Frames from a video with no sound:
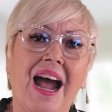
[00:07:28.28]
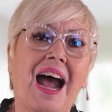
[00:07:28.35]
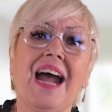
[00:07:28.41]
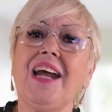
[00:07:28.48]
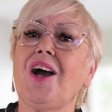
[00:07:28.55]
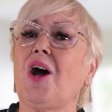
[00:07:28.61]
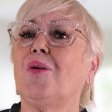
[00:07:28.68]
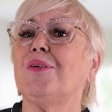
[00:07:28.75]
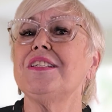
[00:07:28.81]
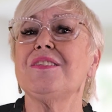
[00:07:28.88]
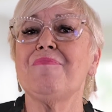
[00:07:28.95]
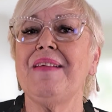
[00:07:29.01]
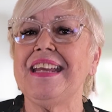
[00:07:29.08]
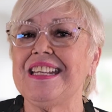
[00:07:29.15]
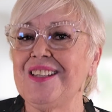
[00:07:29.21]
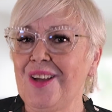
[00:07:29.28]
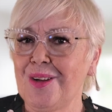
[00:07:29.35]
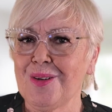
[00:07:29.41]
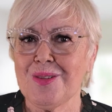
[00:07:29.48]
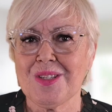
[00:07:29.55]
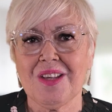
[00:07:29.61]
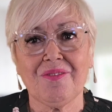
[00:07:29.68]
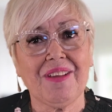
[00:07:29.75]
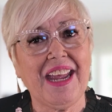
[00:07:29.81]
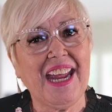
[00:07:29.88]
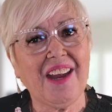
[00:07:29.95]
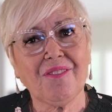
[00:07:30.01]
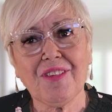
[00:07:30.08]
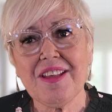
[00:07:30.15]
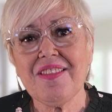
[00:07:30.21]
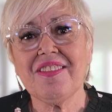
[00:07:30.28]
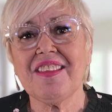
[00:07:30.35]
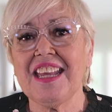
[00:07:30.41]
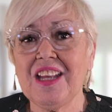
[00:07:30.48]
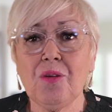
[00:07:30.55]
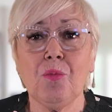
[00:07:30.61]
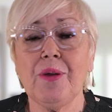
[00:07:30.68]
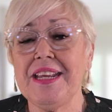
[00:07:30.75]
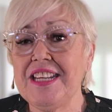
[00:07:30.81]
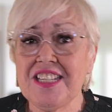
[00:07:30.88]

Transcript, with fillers: I always make notes of everything we